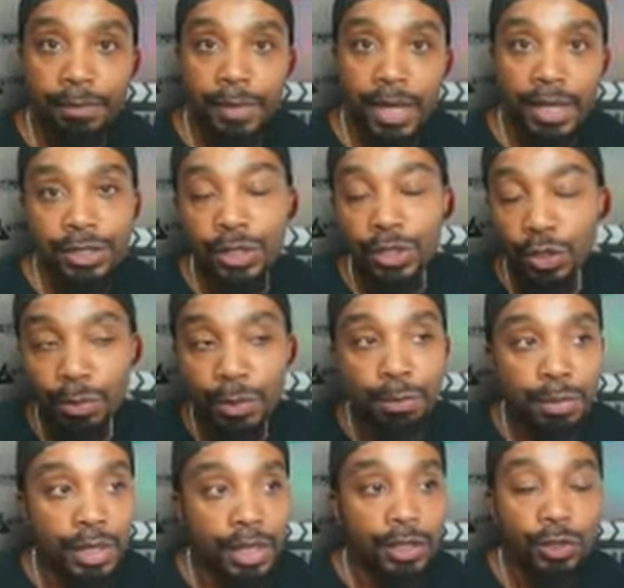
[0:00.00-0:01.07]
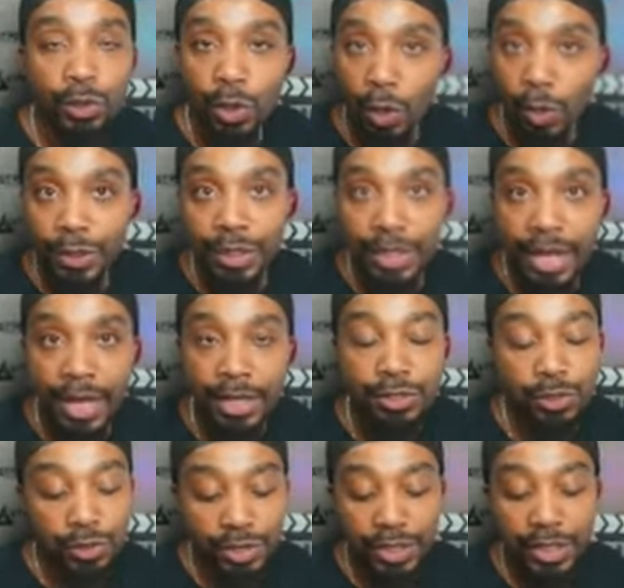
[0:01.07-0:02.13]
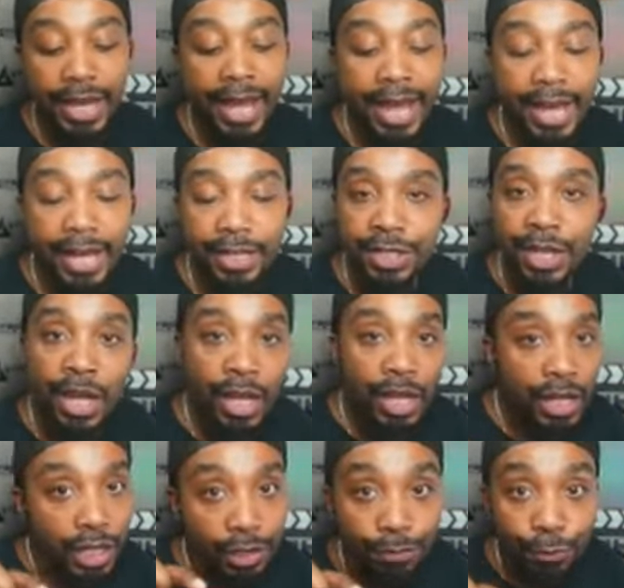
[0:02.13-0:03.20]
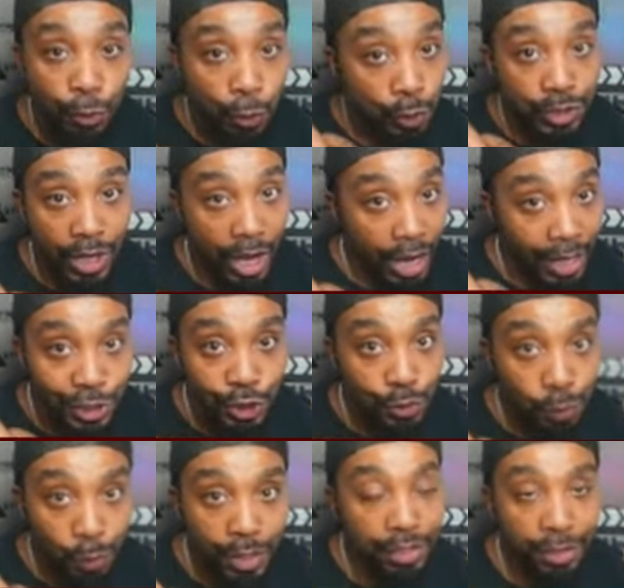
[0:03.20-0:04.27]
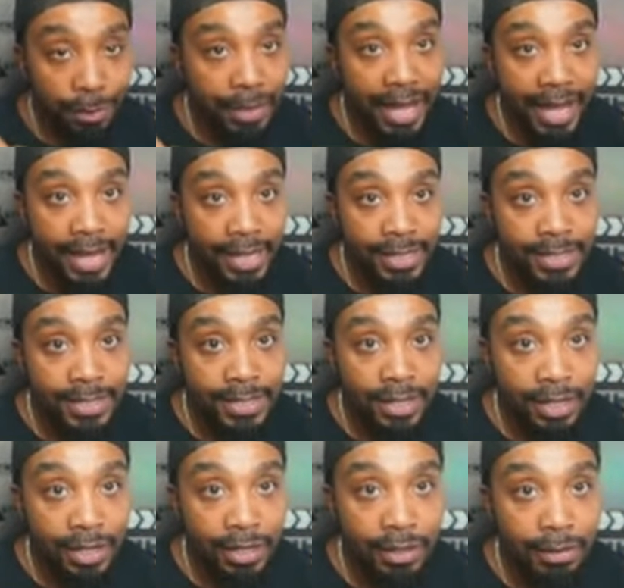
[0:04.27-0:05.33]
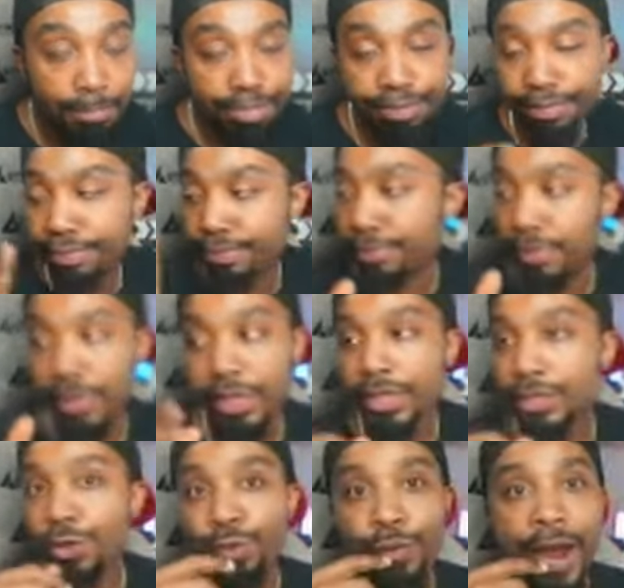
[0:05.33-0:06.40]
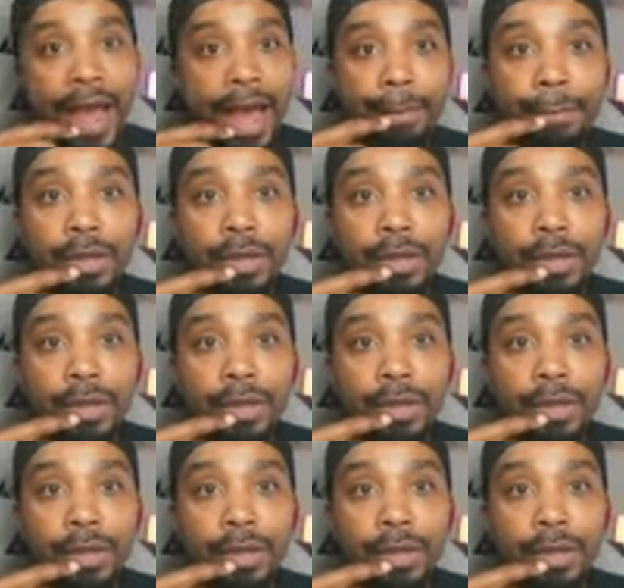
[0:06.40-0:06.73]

As a human being, you go in the nest, you see the eggs. If you touch one of them eggs, it's a wrap.